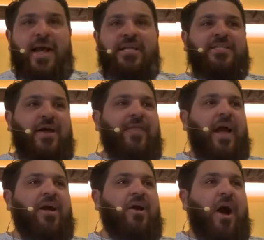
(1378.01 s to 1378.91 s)
it's not
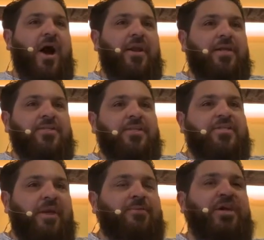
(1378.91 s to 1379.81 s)
that God is
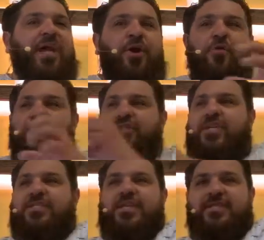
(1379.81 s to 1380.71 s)
subjugated over
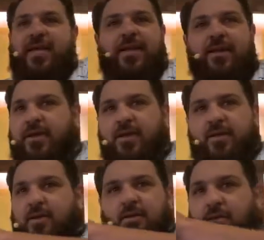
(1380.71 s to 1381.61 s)
Jesus and
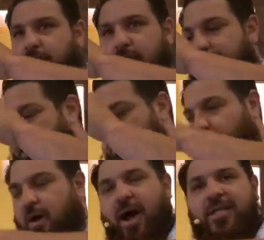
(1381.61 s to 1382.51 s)
it's all
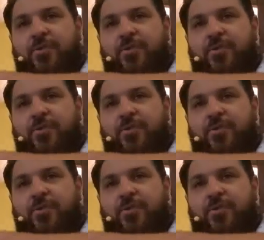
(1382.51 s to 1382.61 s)
God's